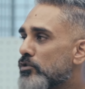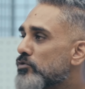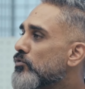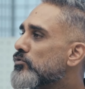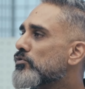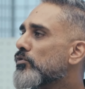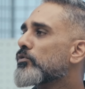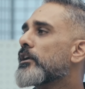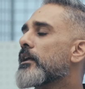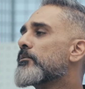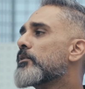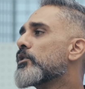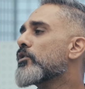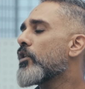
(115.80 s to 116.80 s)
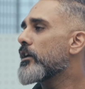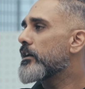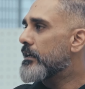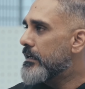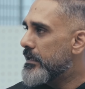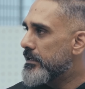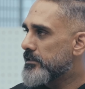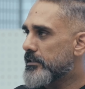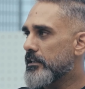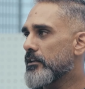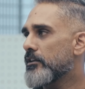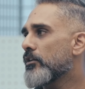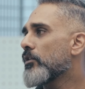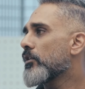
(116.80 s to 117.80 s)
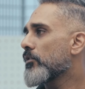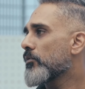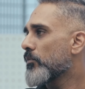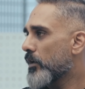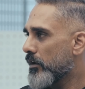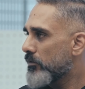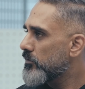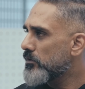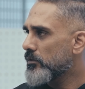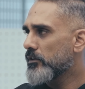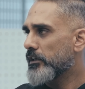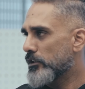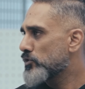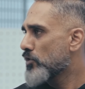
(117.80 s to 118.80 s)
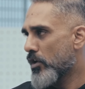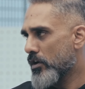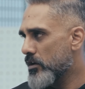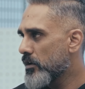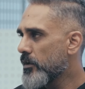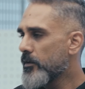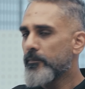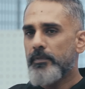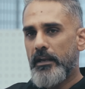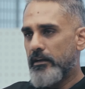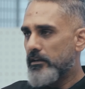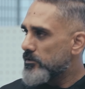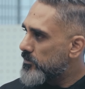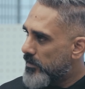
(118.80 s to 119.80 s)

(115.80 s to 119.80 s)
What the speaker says: so slow that I'm going to call it lazy or whatever. It's not. It is